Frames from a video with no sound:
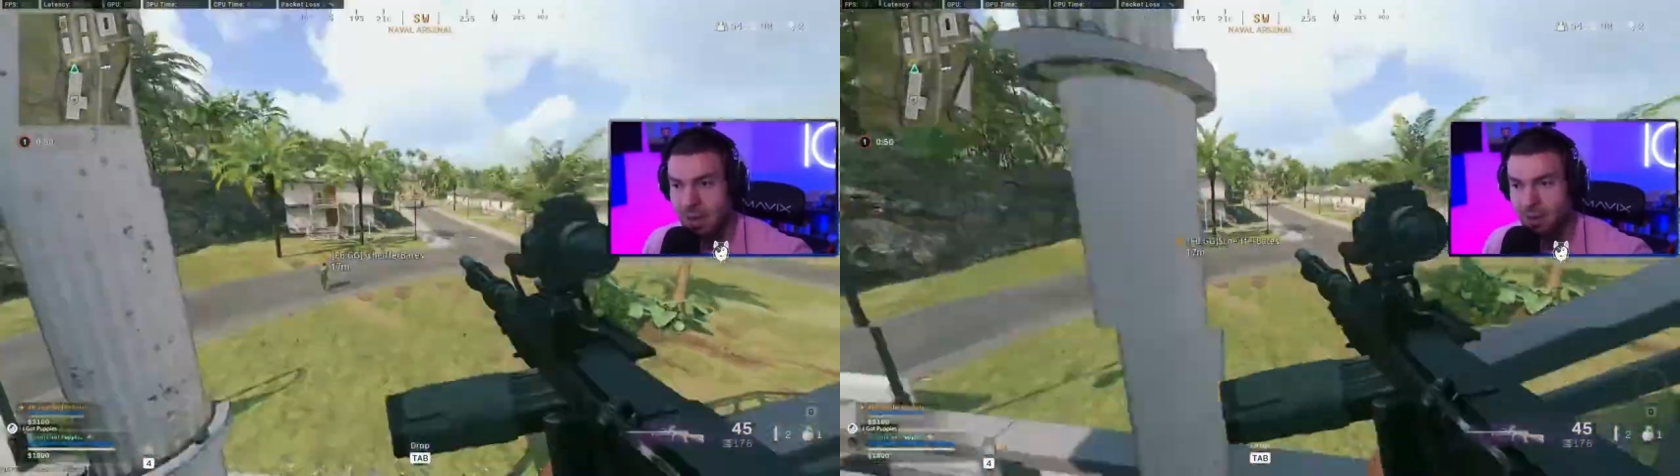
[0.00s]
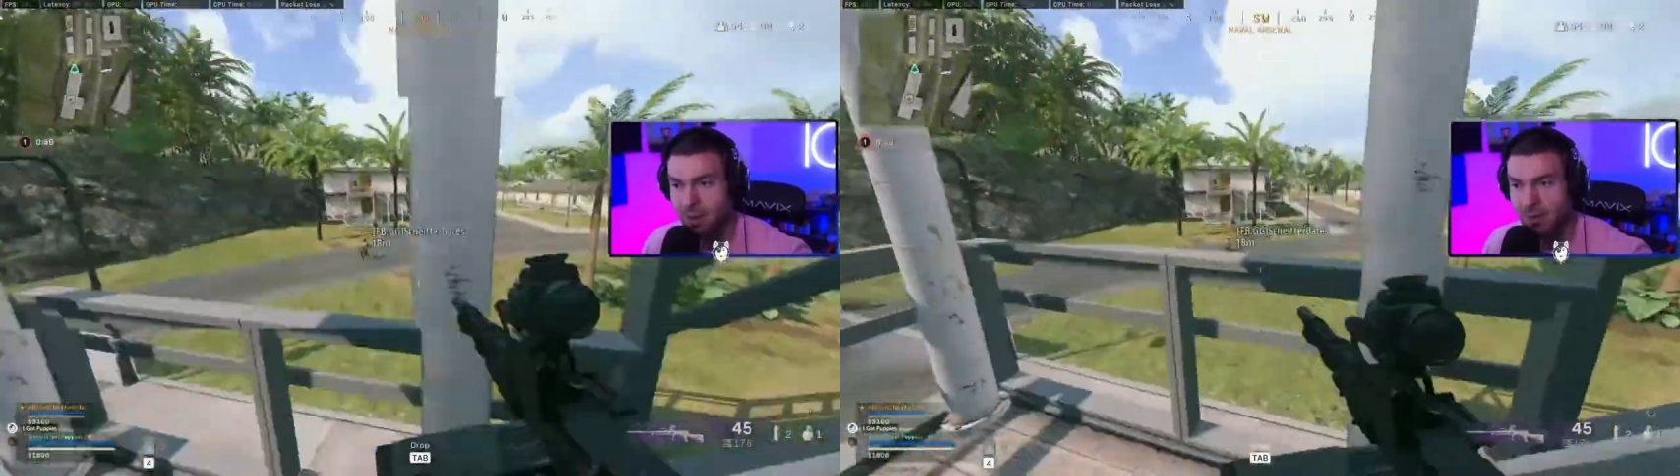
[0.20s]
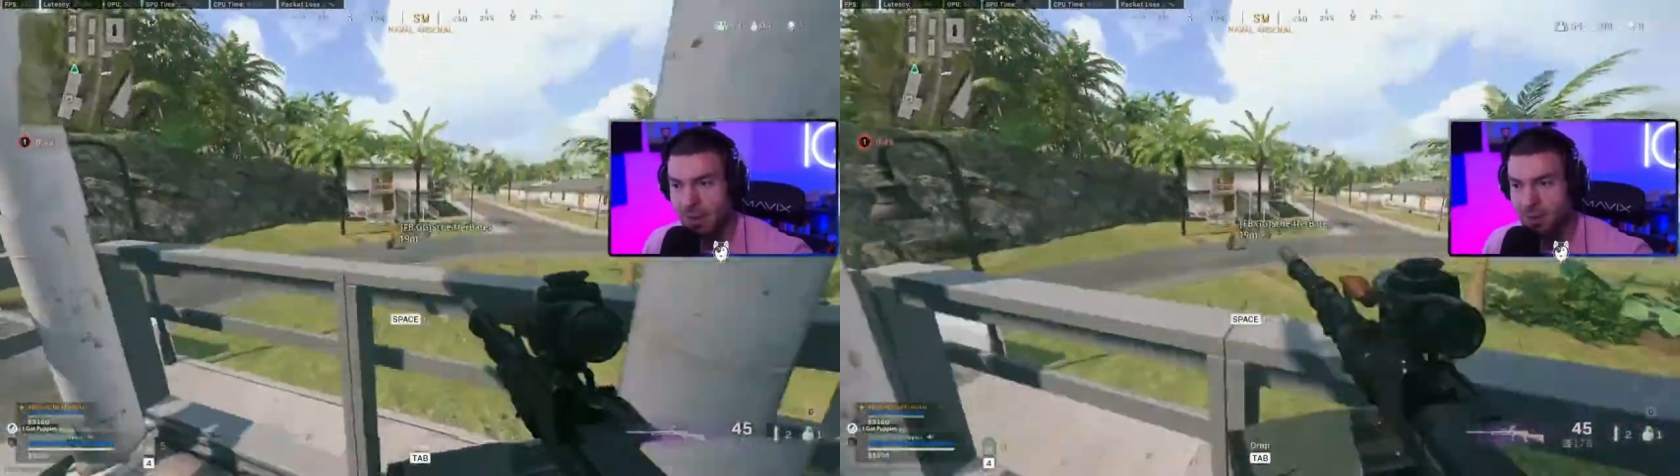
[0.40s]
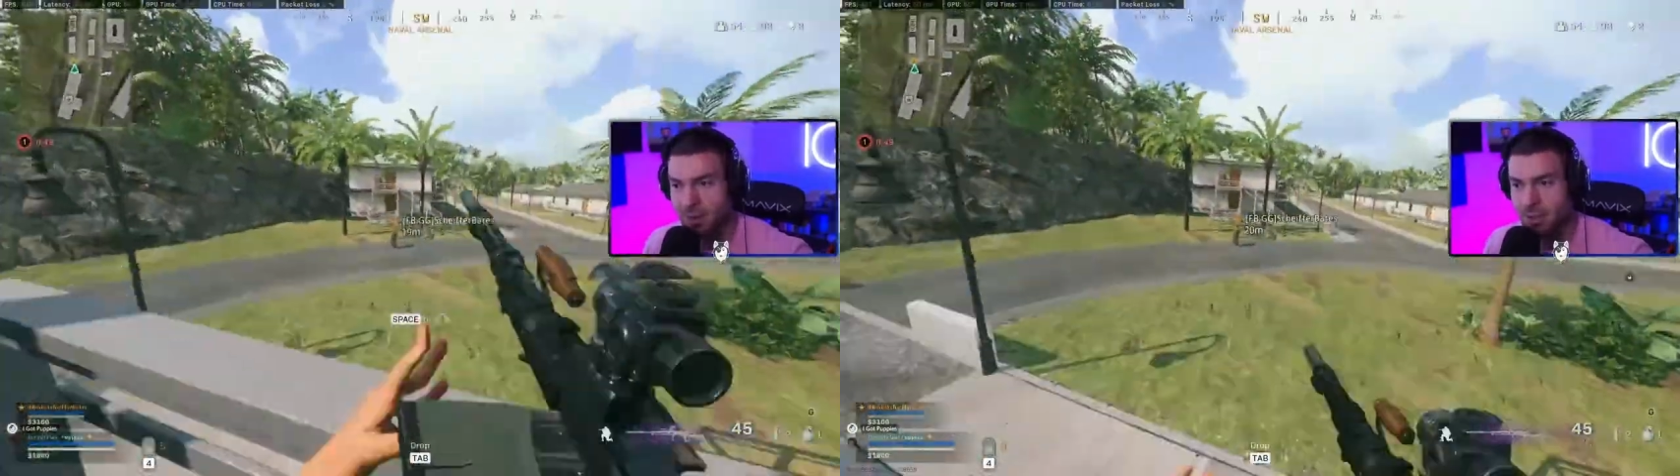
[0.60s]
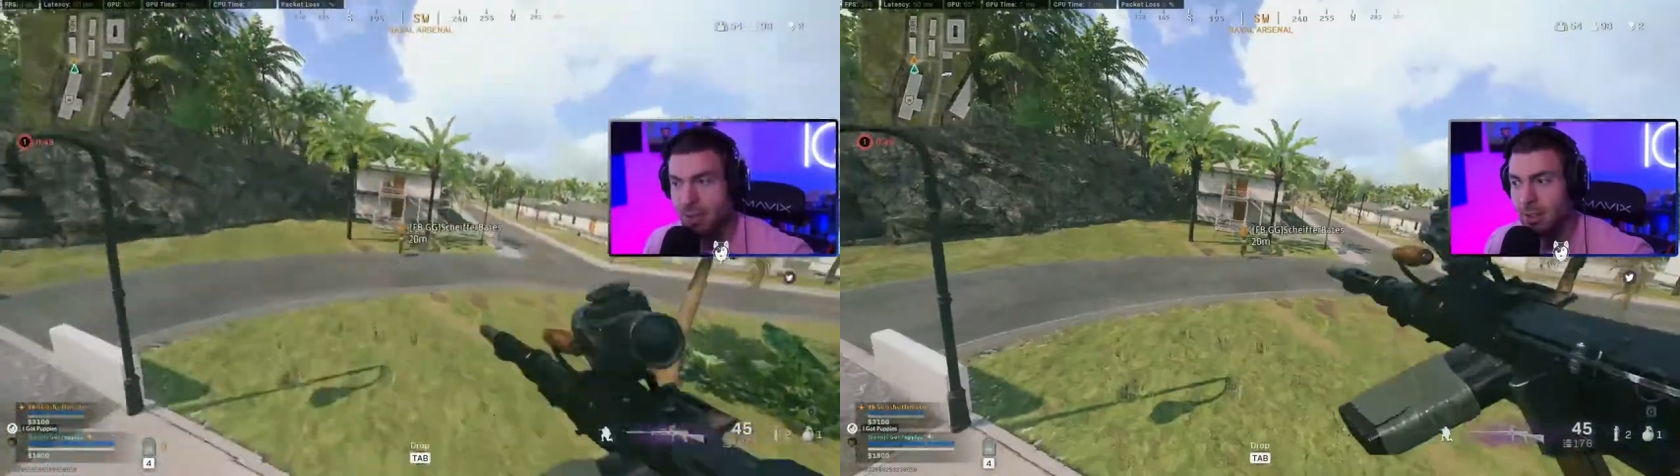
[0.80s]
that I've
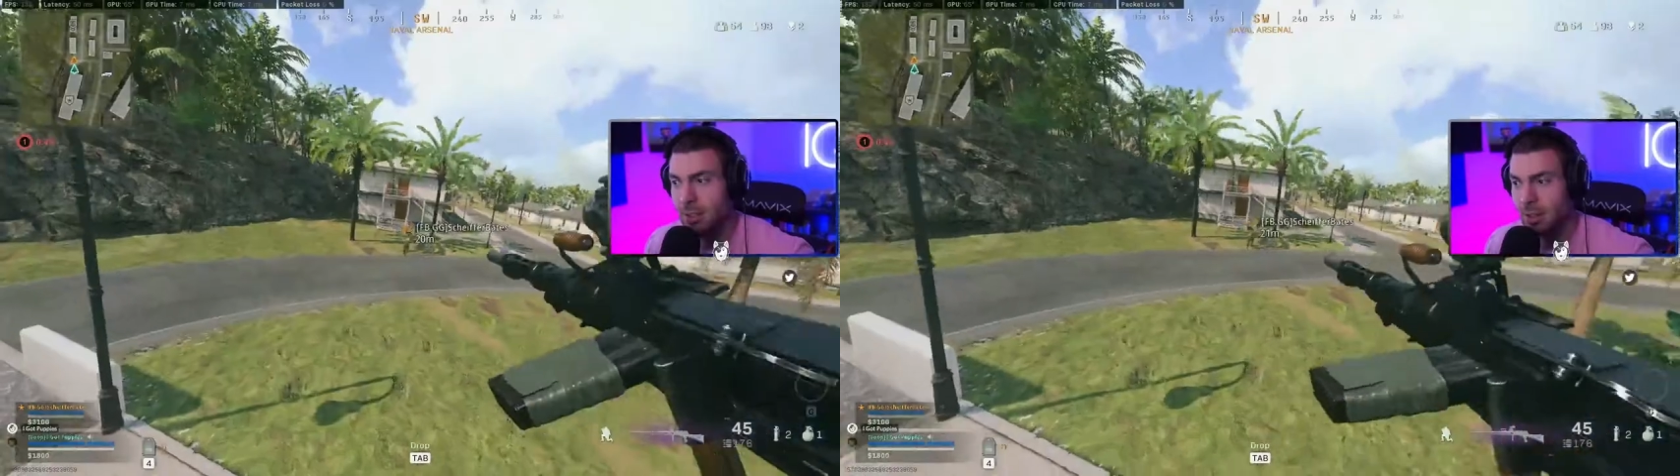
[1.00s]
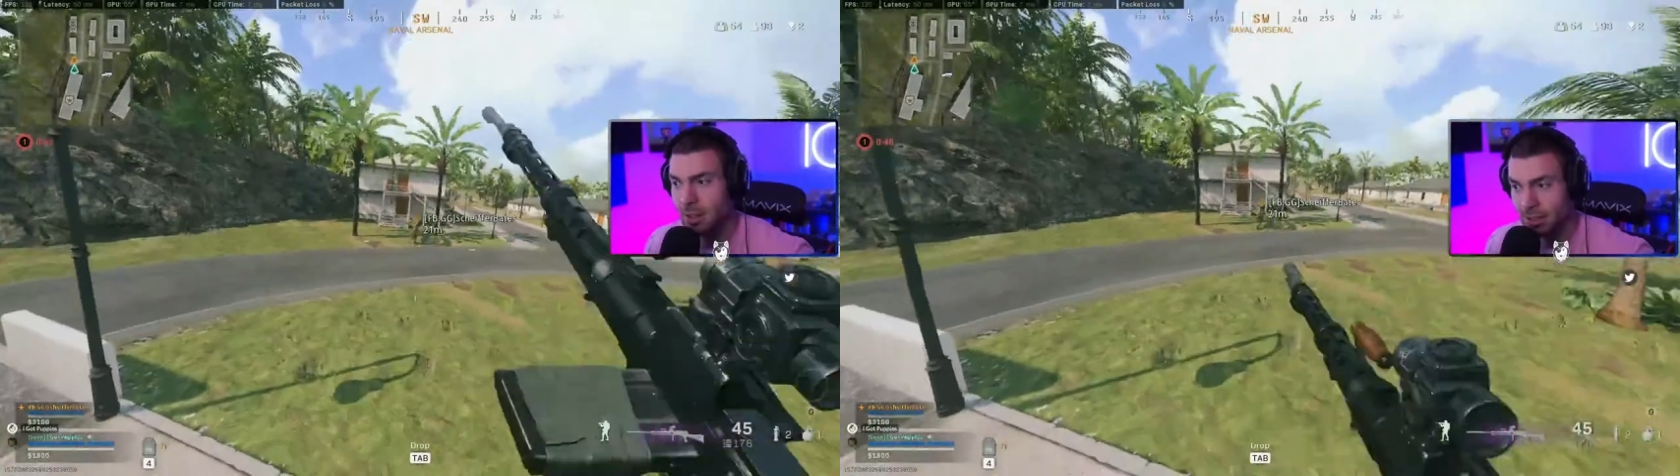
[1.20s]
found a